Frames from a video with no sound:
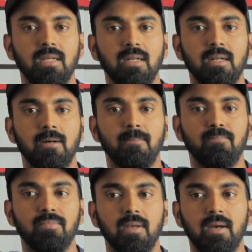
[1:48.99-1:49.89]
And
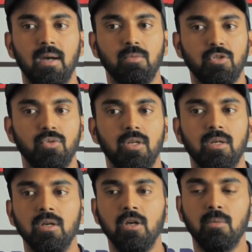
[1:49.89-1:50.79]
I was
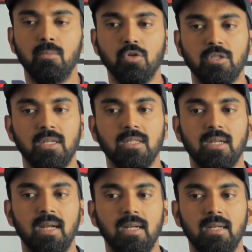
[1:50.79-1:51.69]
doing most things
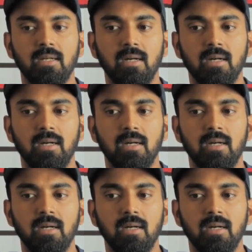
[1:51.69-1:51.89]
right,